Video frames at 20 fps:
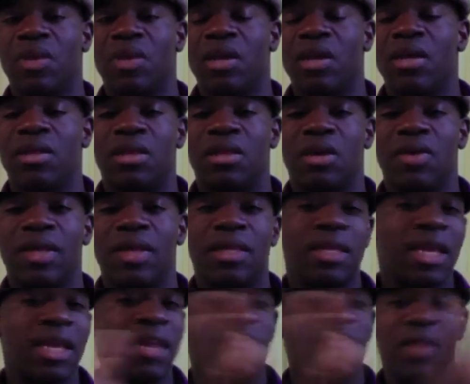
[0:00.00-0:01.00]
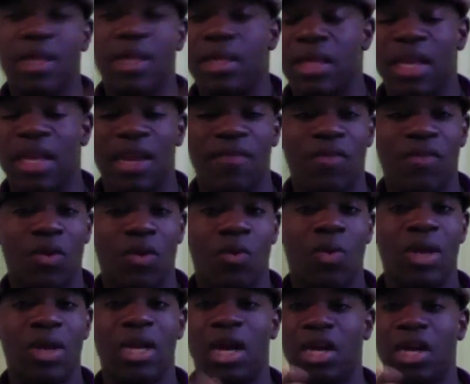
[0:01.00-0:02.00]
So instead of listening for
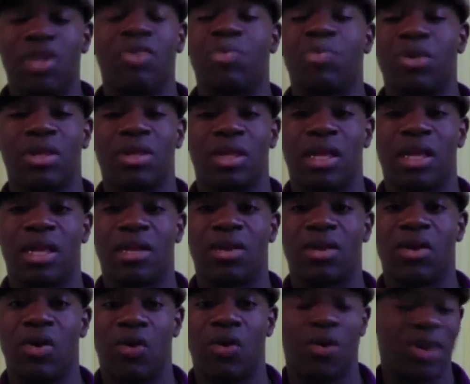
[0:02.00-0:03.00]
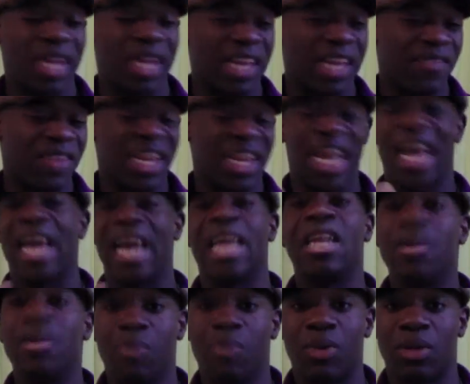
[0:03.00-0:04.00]
100% or even
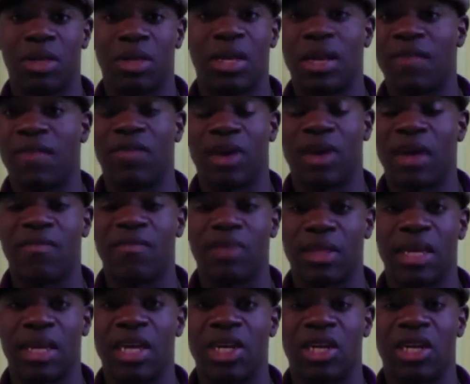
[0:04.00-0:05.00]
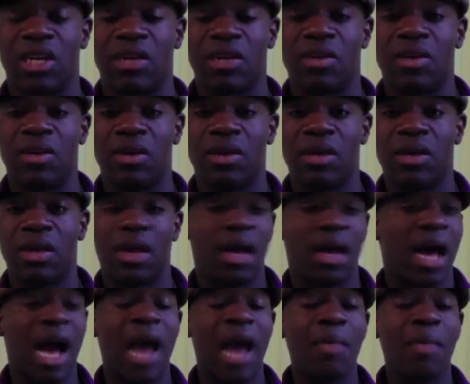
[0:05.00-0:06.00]
80% of a conversation,
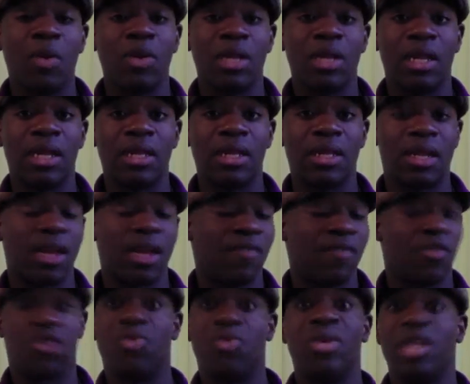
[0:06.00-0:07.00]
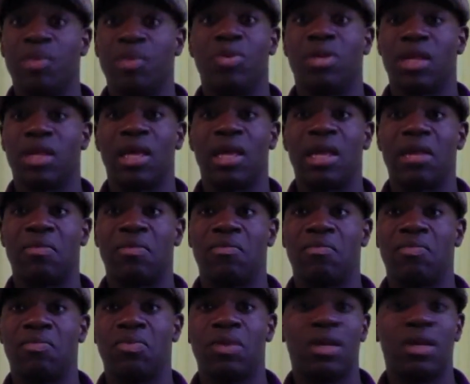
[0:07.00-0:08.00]
I'm only listening for 20%.
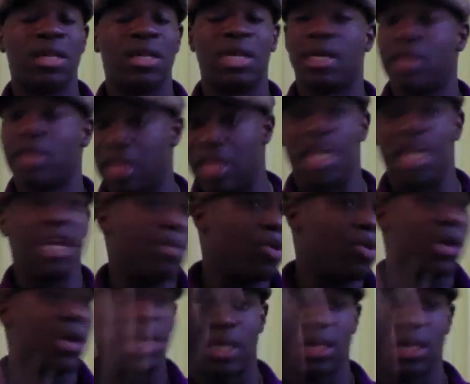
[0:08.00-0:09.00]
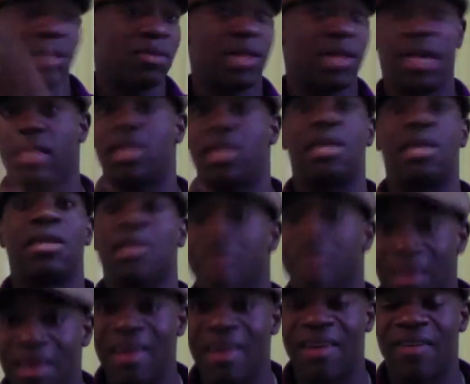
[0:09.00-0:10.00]
Just the key points. That's it.
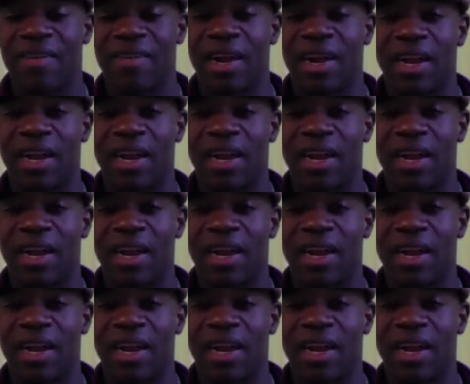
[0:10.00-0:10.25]
Right?